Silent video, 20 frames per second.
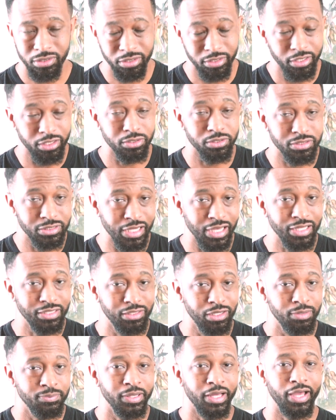get her psyched
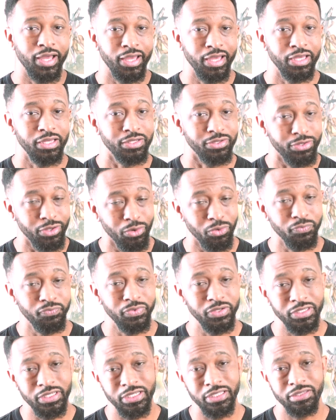up, like, hey, don't
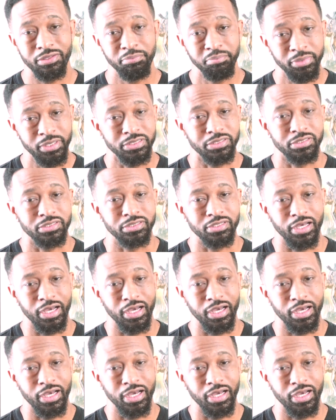forget the mission.